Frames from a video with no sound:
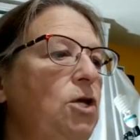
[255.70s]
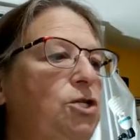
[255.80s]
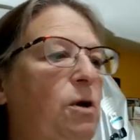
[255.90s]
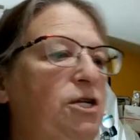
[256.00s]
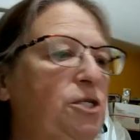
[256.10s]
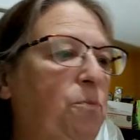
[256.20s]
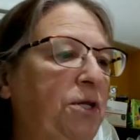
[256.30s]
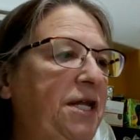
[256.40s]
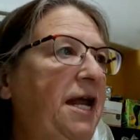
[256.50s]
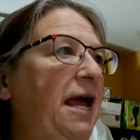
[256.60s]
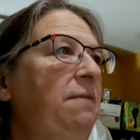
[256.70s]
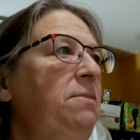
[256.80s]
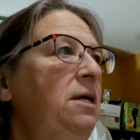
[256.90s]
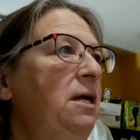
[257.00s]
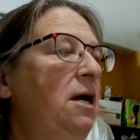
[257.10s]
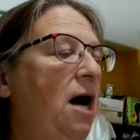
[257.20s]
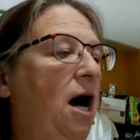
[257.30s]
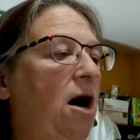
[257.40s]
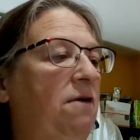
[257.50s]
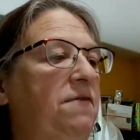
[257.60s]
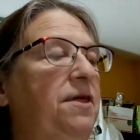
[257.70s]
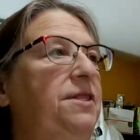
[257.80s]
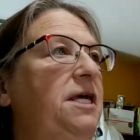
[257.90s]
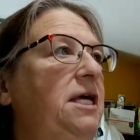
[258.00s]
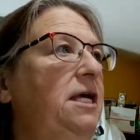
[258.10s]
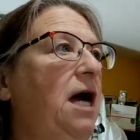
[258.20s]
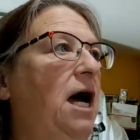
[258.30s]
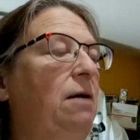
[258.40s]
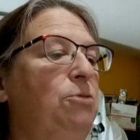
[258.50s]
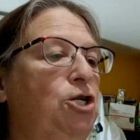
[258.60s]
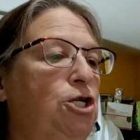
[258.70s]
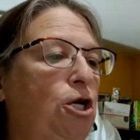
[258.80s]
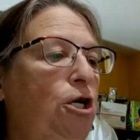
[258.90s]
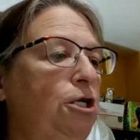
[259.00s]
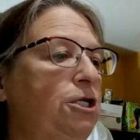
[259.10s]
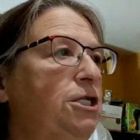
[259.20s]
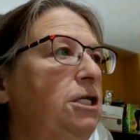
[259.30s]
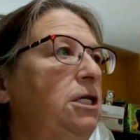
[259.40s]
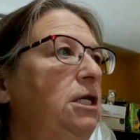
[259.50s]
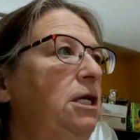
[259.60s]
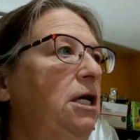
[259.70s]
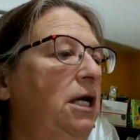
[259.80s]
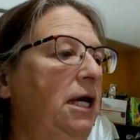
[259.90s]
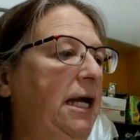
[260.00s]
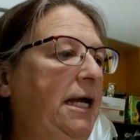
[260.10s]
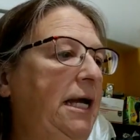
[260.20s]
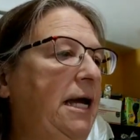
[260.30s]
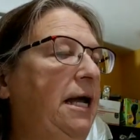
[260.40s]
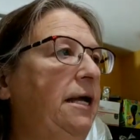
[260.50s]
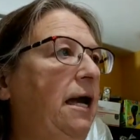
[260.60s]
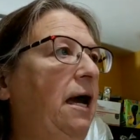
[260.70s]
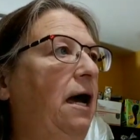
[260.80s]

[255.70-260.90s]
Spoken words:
So I just put the name of the shirt and